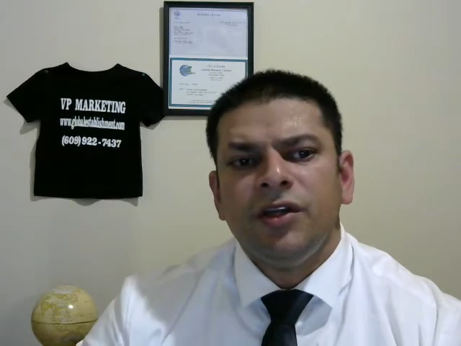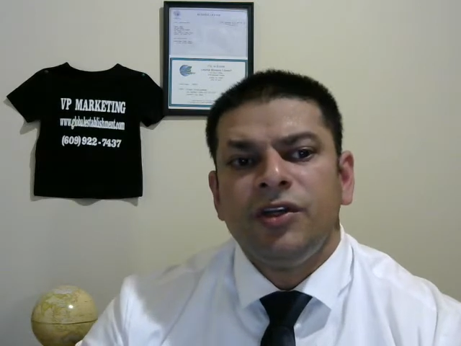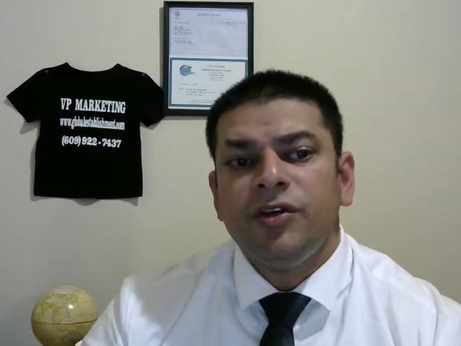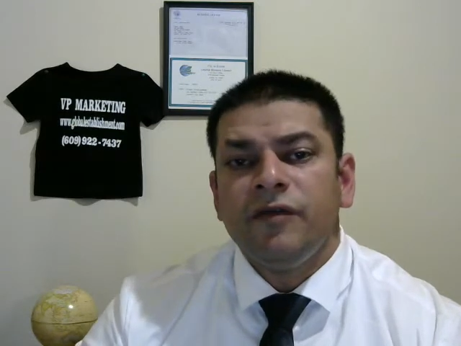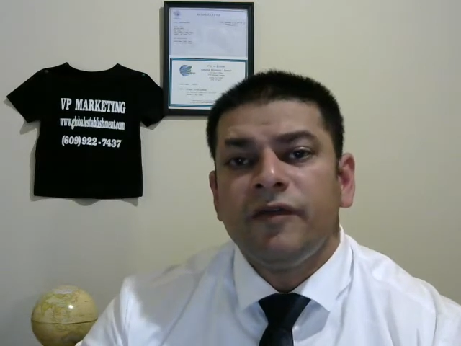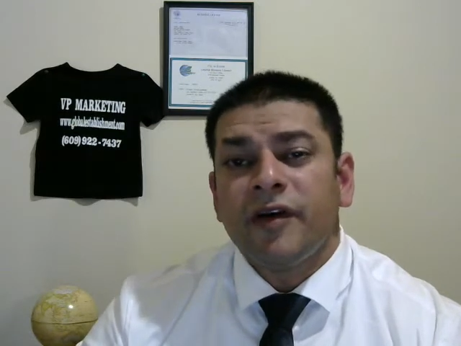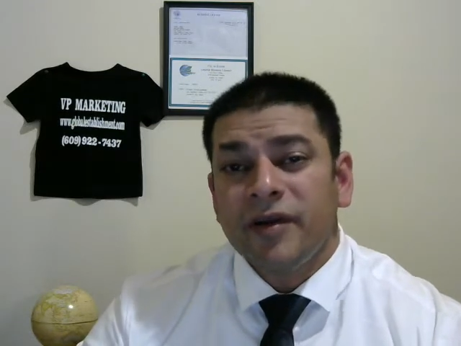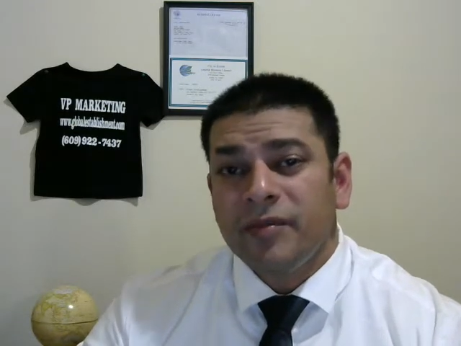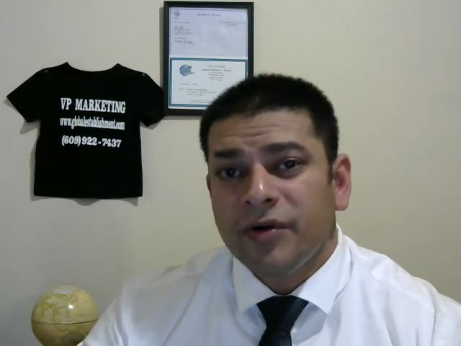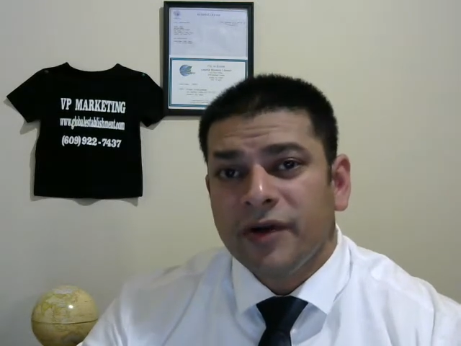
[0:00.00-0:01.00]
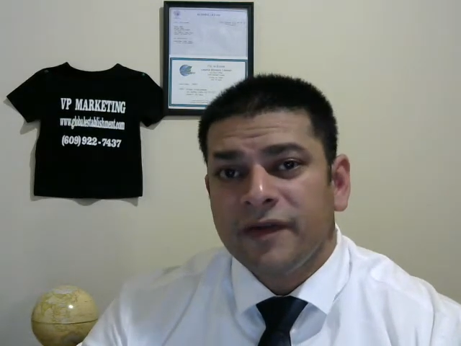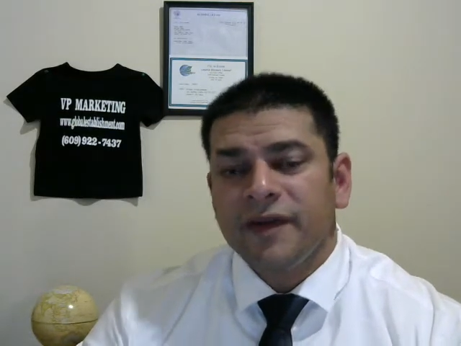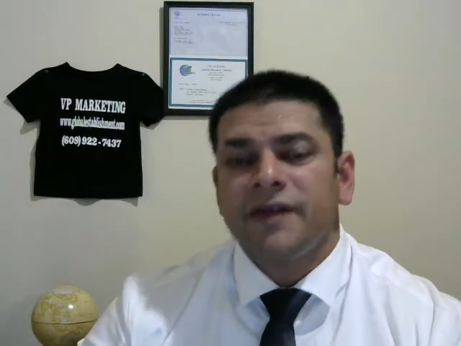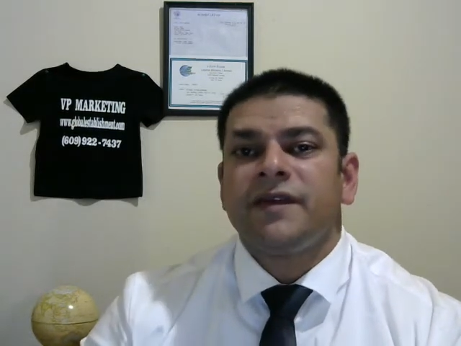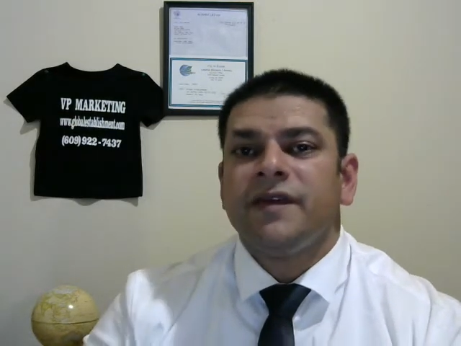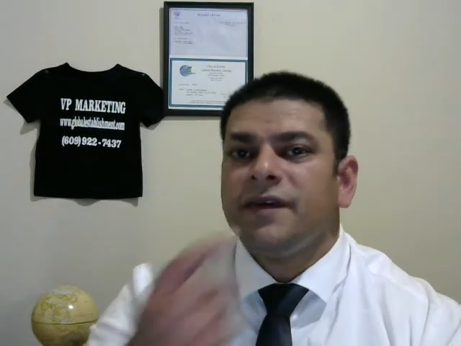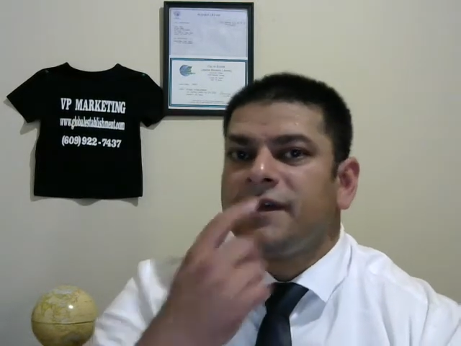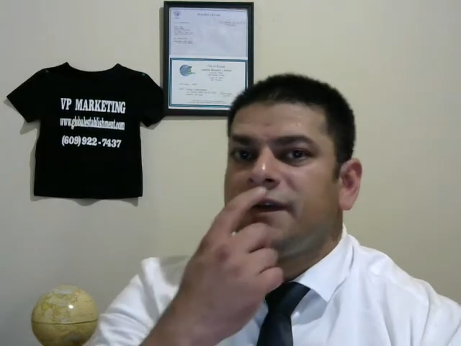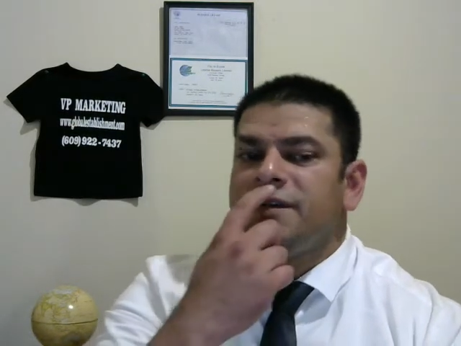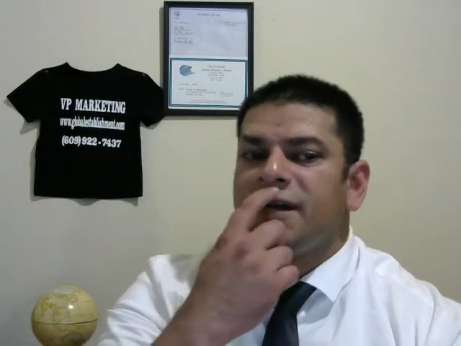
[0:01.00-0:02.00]
Two very important things to
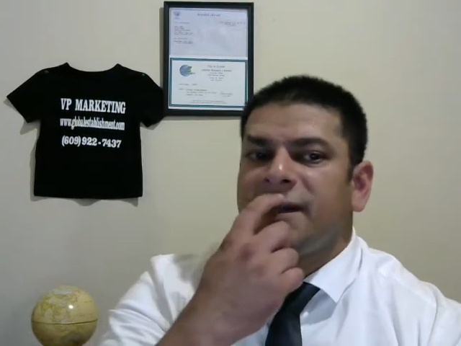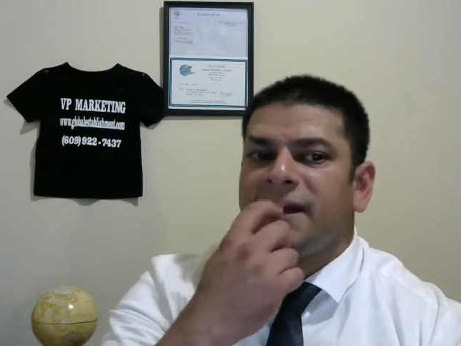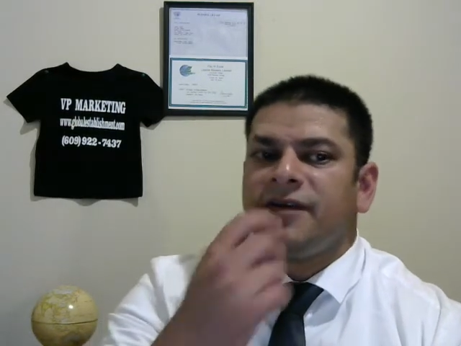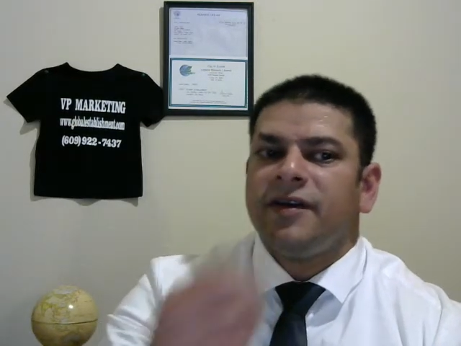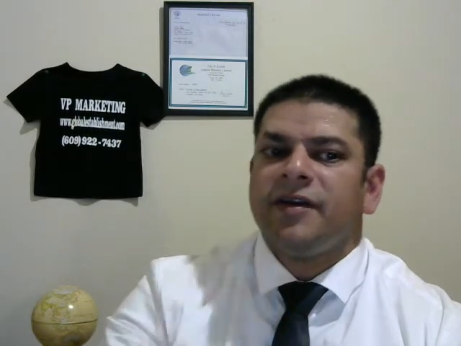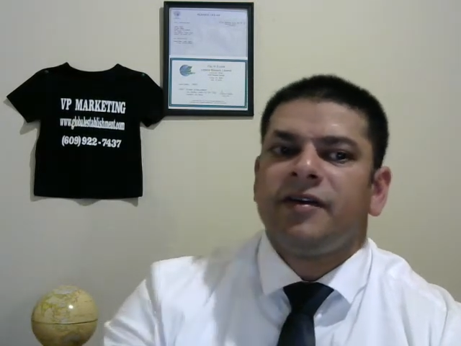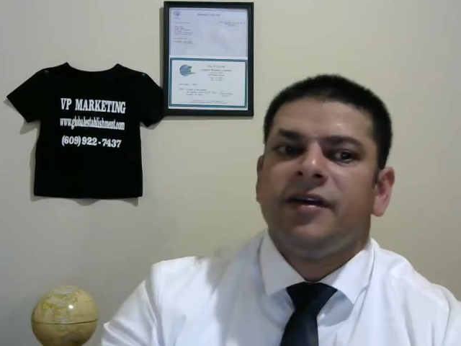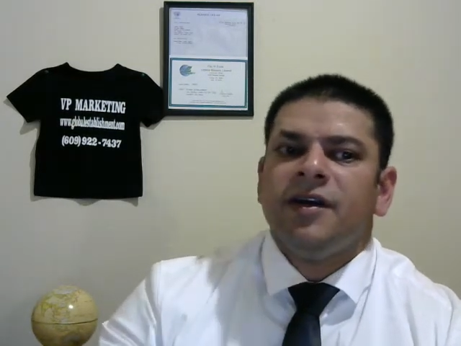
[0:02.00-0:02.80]
jot down here.